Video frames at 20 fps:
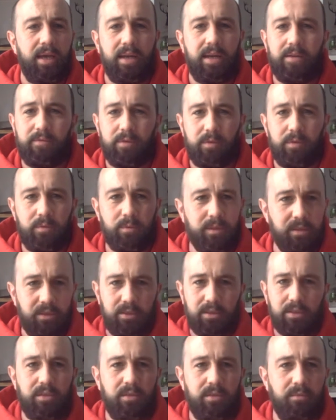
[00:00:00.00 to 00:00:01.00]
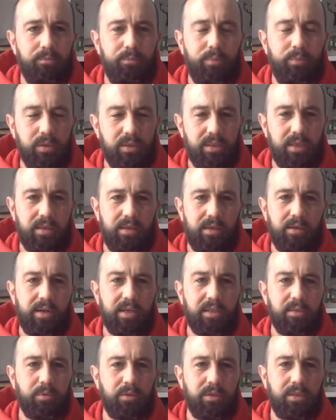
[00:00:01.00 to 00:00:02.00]
everyone just puts in their
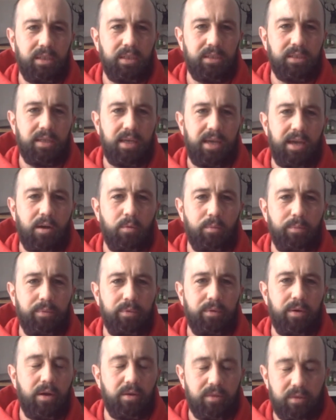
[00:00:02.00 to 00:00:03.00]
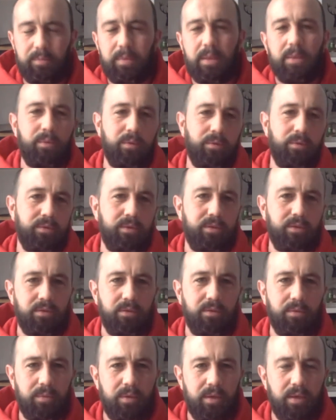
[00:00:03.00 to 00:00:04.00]
expertise to help other people.
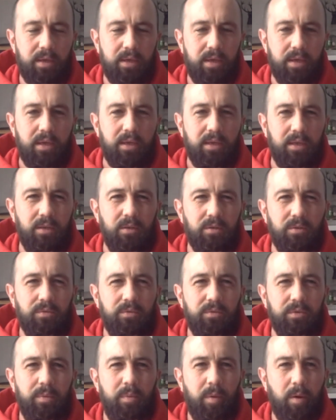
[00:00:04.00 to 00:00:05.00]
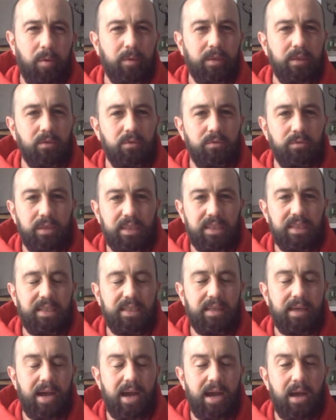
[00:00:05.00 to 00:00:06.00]
So the public don't really see
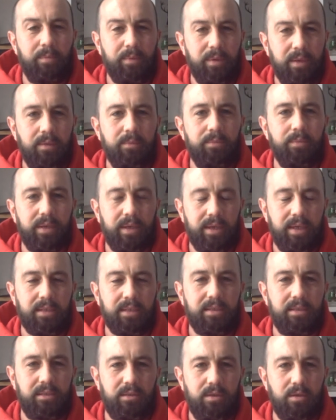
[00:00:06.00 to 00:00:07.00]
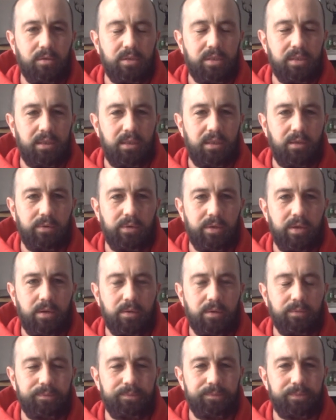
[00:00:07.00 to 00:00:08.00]
that happening, but it is constantly going
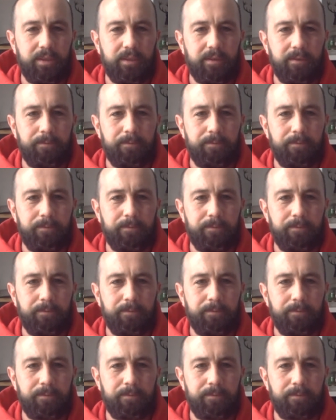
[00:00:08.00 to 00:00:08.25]
on now.